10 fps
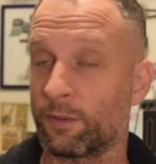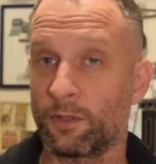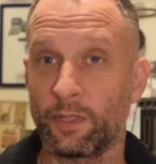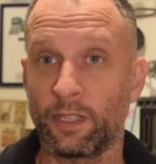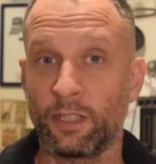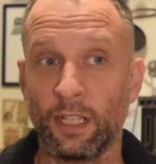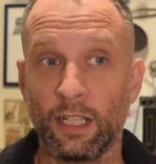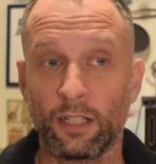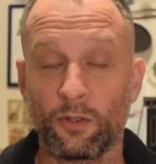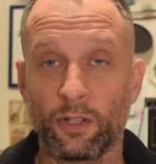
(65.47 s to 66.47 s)
I'm going to be
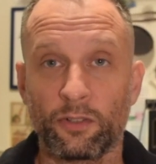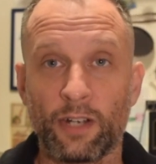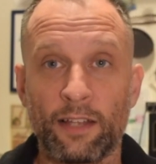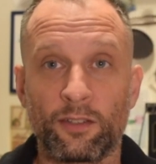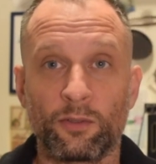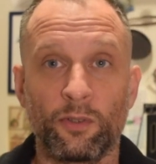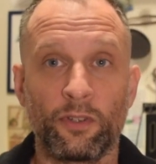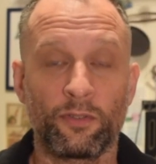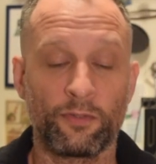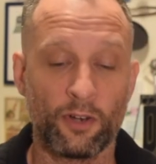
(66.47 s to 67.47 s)
going to grad school
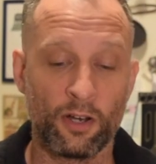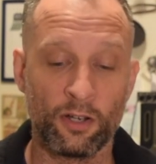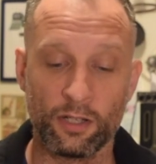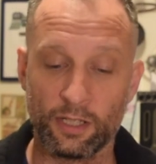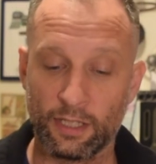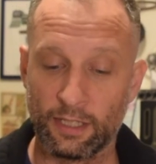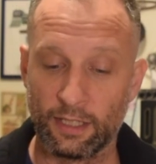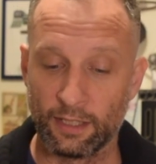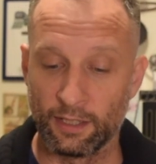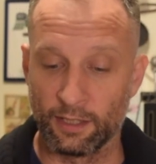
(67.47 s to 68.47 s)
this fall
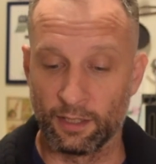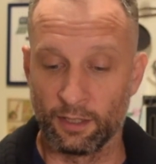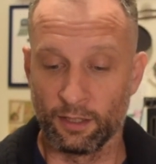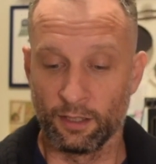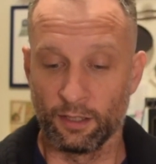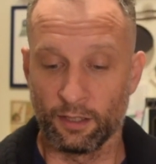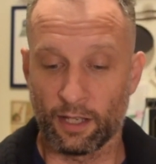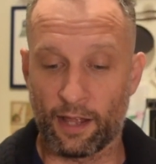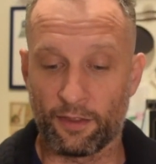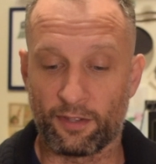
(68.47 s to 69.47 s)

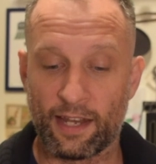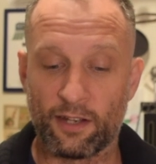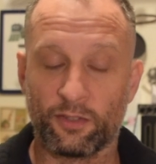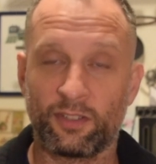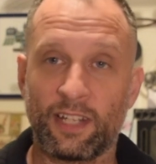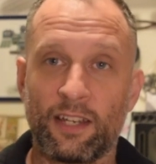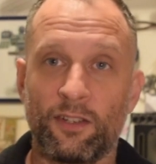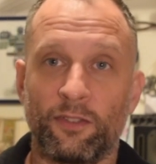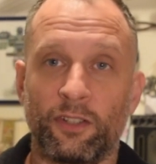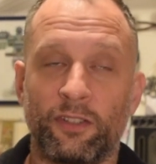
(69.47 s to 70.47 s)
at San Diego State
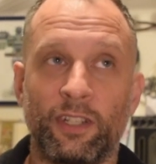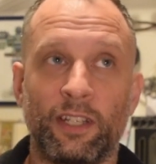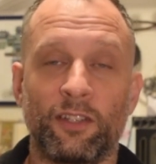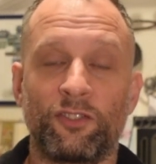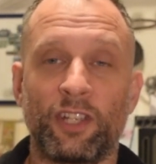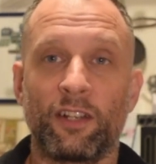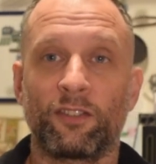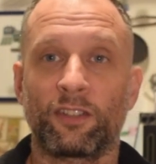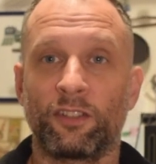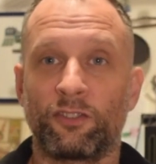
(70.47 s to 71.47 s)
University, and the channel
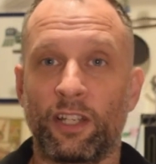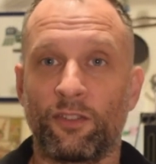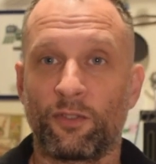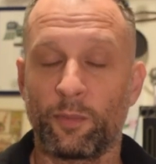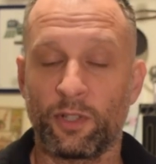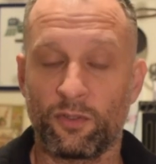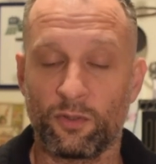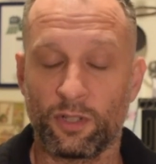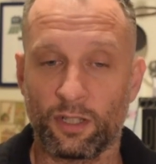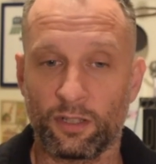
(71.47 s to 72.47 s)
is going to transform
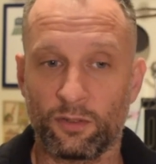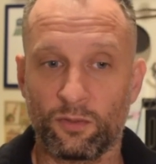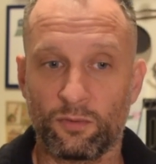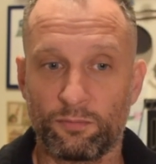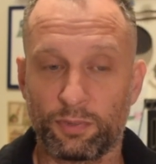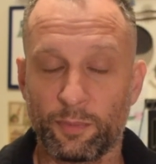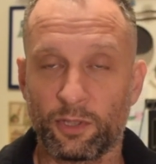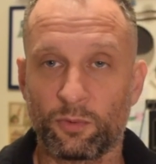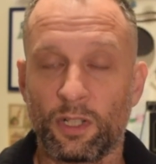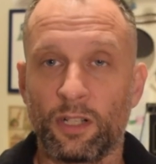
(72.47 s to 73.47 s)
into a pretty
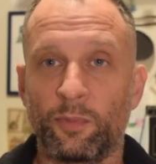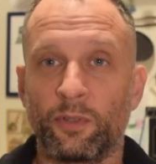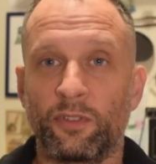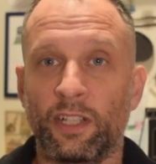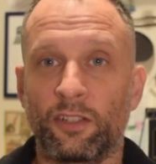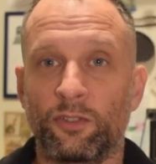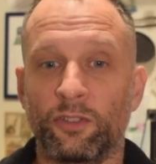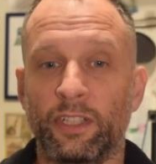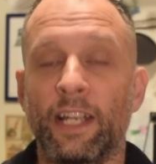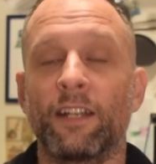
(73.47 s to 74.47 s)
much 100%
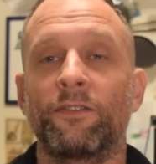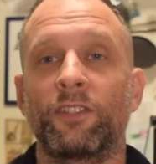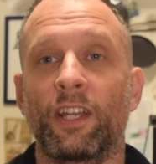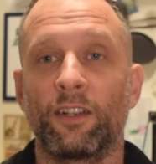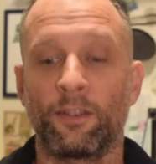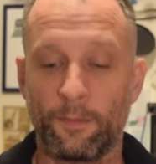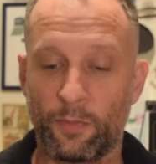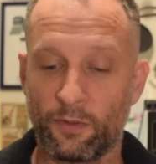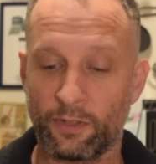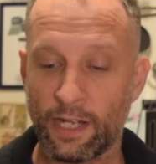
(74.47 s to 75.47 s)
creative channel.
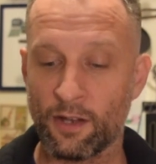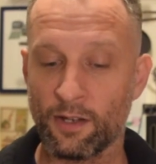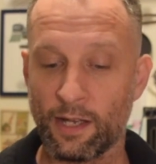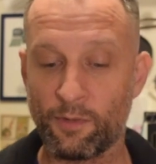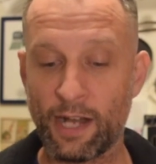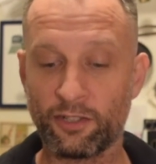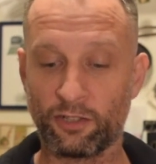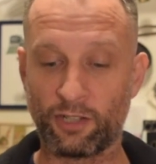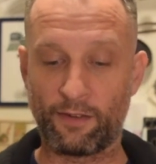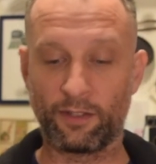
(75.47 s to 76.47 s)
But for now, I'm
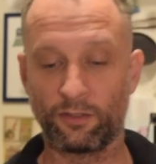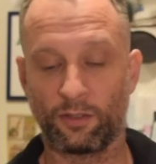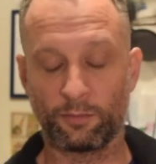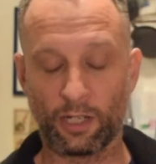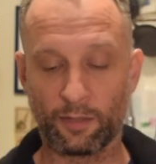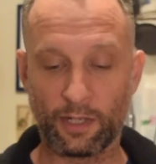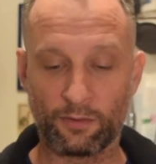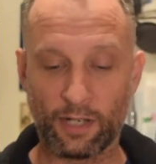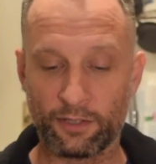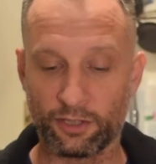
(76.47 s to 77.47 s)
rideshare driving, so I'm talking about
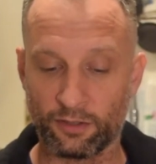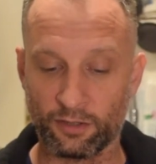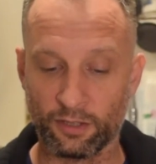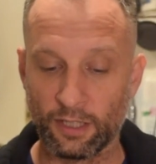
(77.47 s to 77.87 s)
rideshare.